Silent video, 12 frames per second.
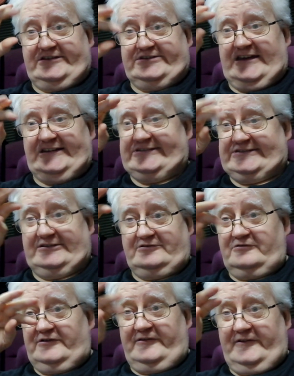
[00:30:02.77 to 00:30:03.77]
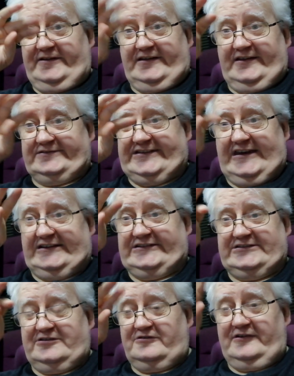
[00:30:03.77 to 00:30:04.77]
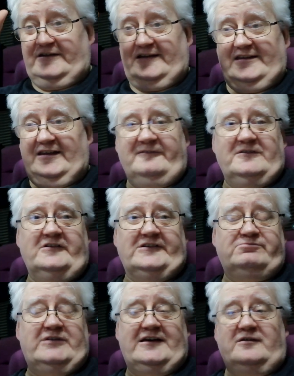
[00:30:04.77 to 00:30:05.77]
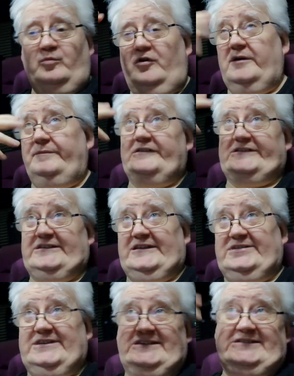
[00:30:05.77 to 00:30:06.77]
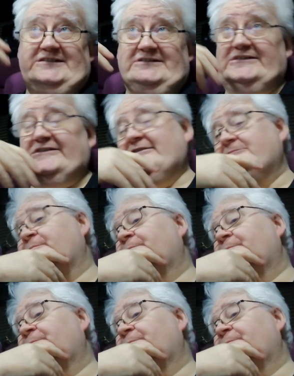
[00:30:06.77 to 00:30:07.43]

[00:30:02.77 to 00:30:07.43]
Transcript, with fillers: a dust or a, a texture, and even though it's black and white because of the distance